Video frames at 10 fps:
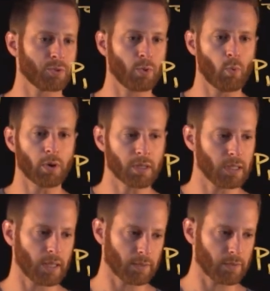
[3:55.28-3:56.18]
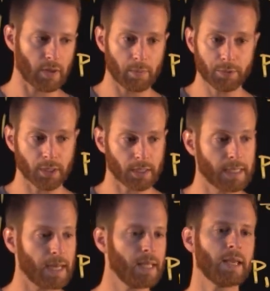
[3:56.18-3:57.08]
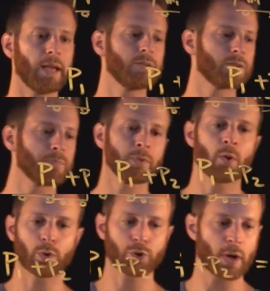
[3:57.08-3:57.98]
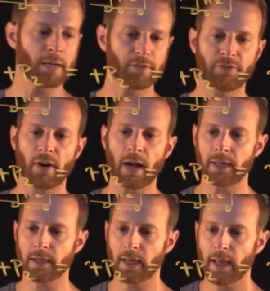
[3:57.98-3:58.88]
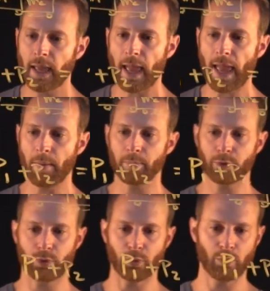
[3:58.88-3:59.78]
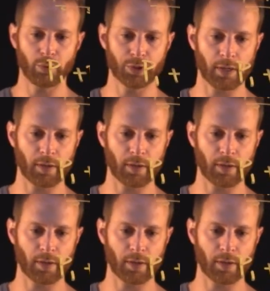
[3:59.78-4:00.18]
or one collective object. In any case, we're trying to find M2, which I